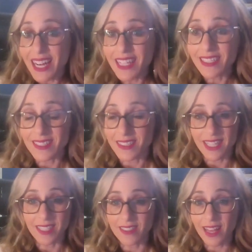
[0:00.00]
that is
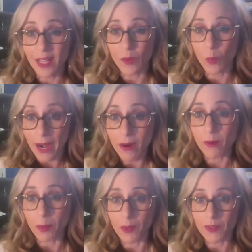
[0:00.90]
things like
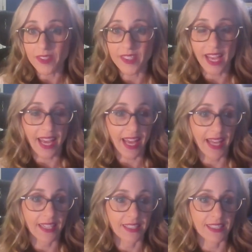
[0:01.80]
wearables
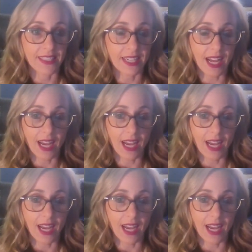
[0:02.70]
and